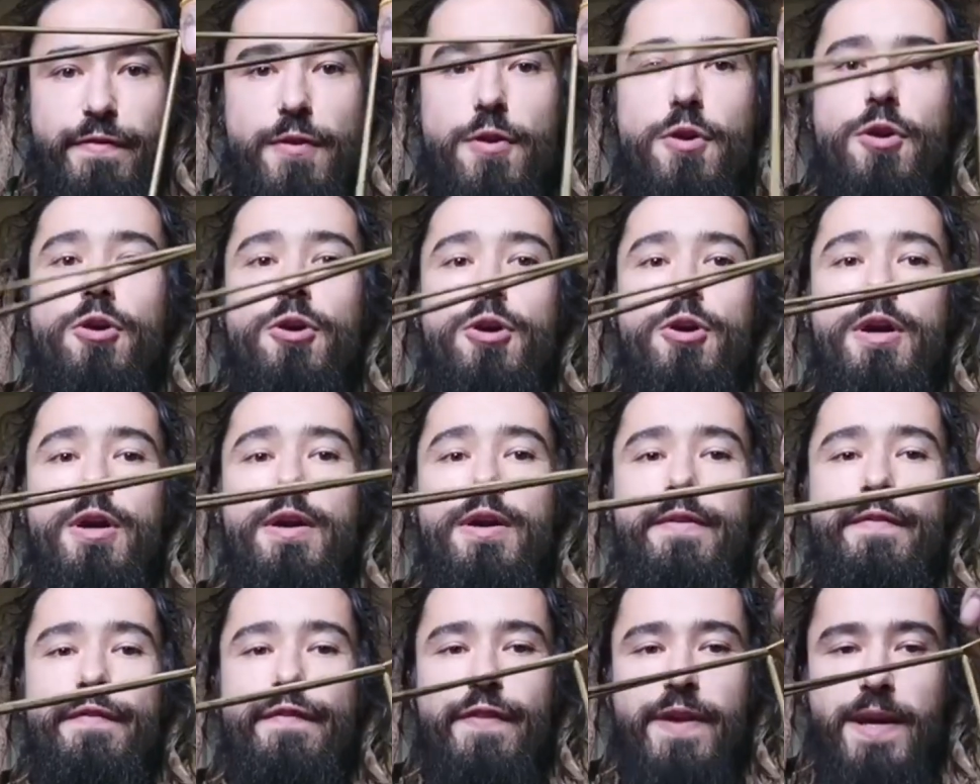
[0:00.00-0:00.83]
to make
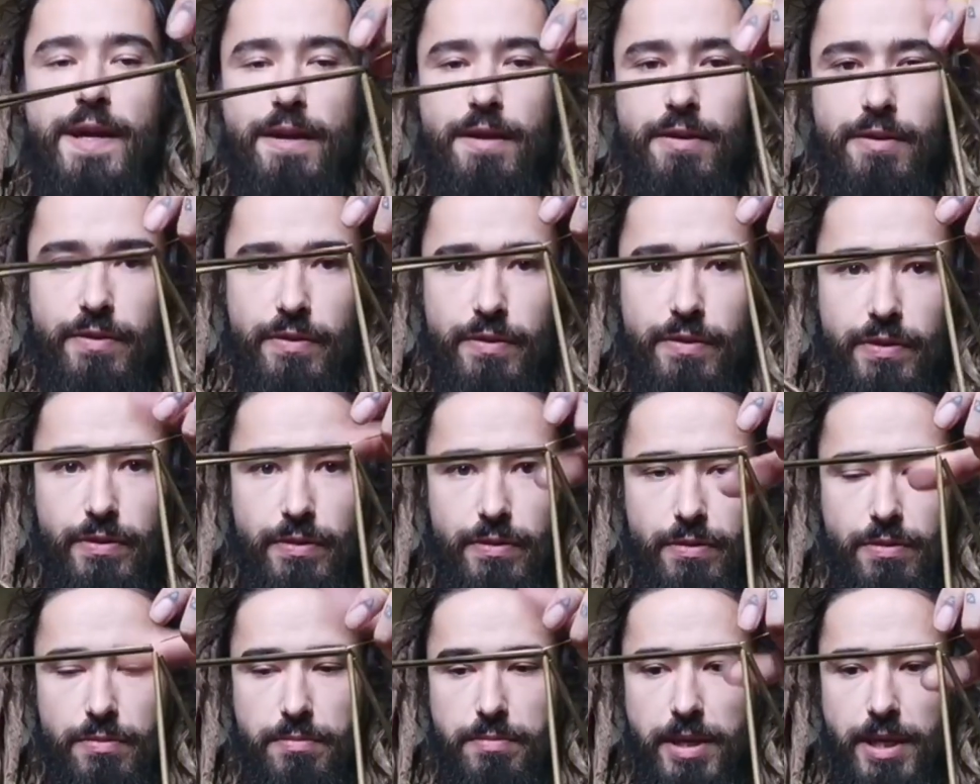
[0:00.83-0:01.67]
it
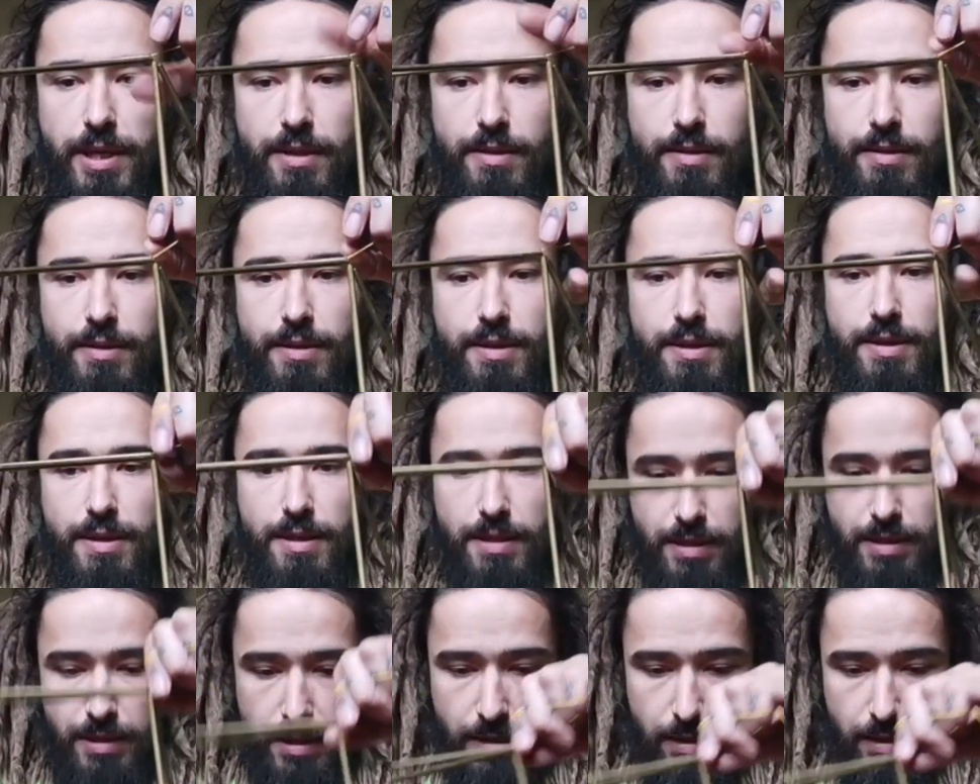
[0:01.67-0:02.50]
like
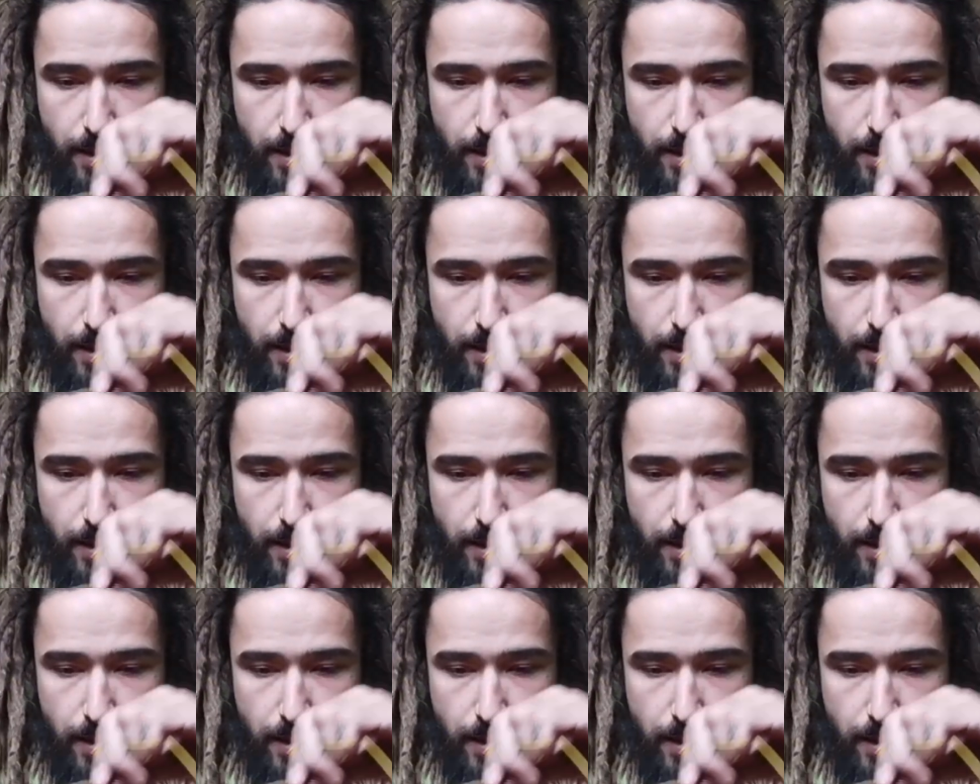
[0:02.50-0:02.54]
this.